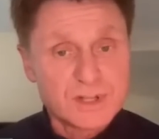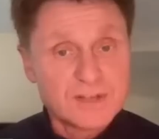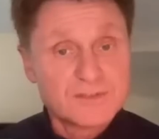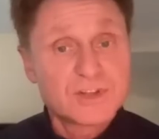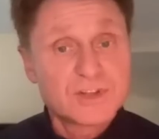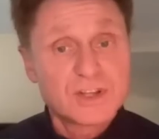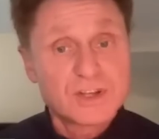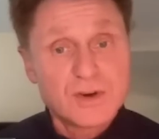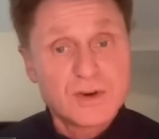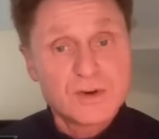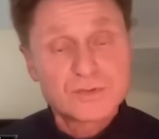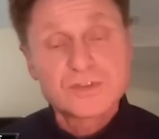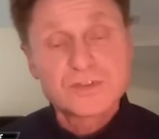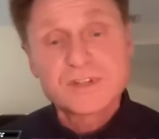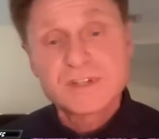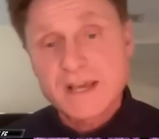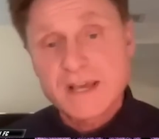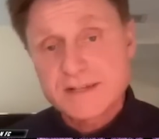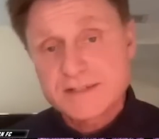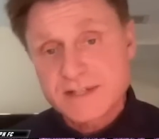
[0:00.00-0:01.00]
If they go to
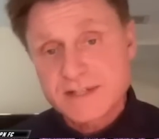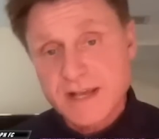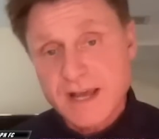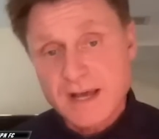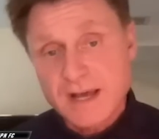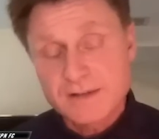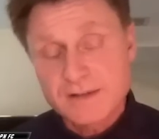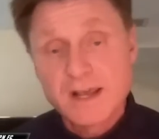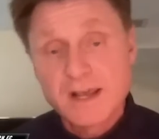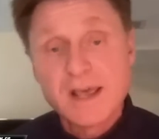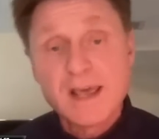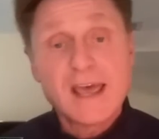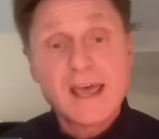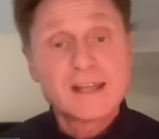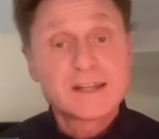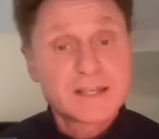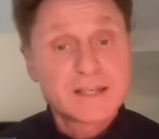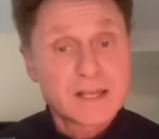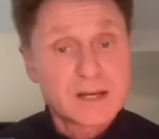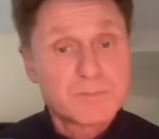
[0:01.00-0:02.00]
the Etihad
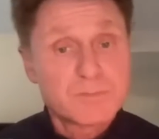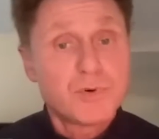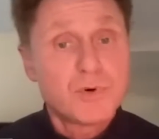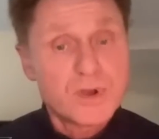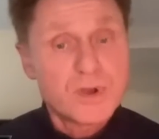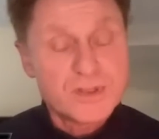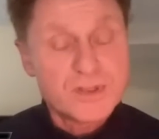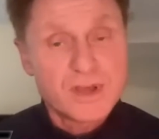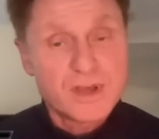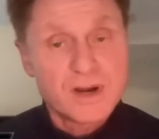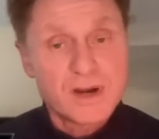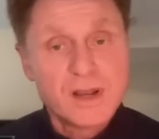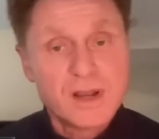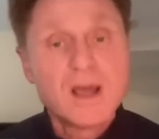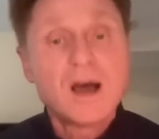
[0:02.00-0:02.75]
and get a point there,